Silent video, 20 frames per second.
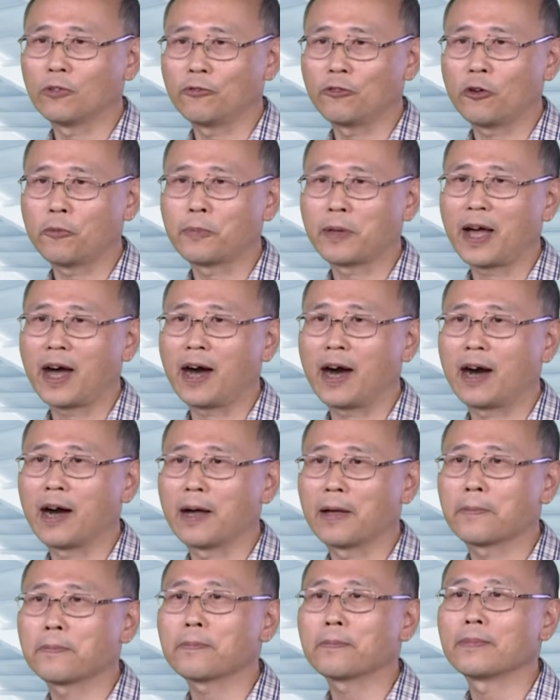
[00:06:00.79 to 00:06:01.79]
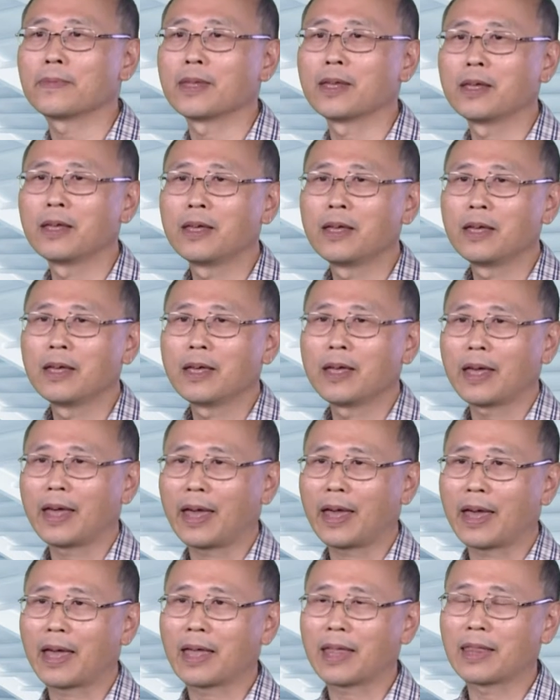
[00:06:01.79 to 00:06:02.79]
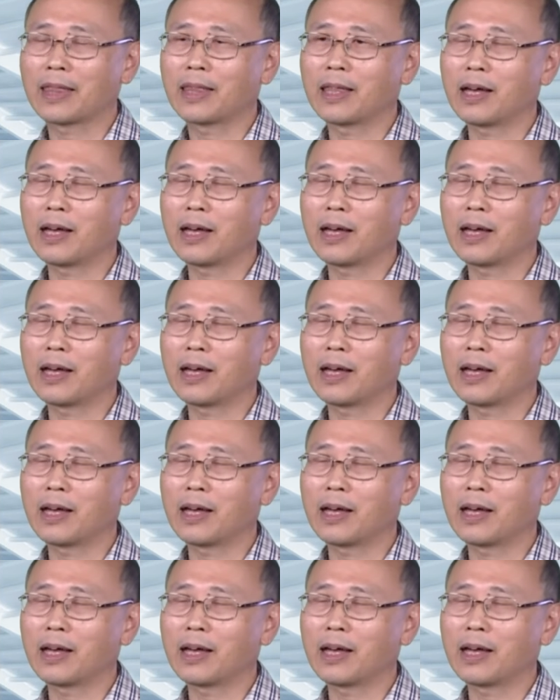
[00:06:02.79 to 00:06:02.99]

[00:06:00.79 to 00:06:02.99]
fall behind. And